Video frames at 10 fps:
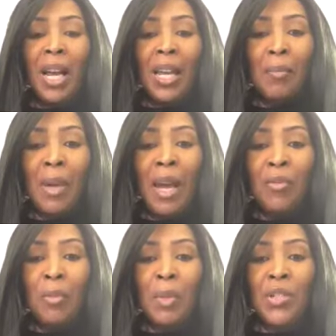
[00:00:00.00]
am
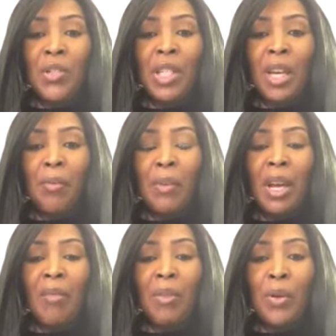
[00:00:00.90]
affirmation that
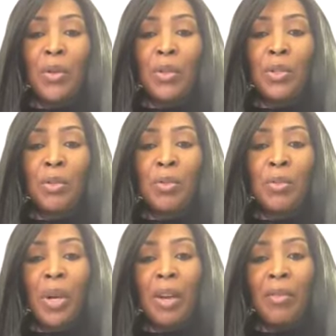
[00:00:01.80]
we have the girls do
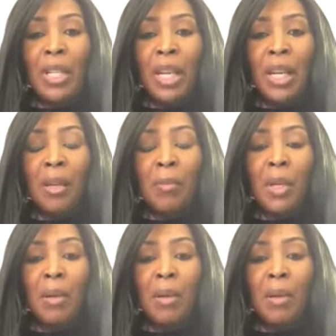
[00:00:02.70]
before every game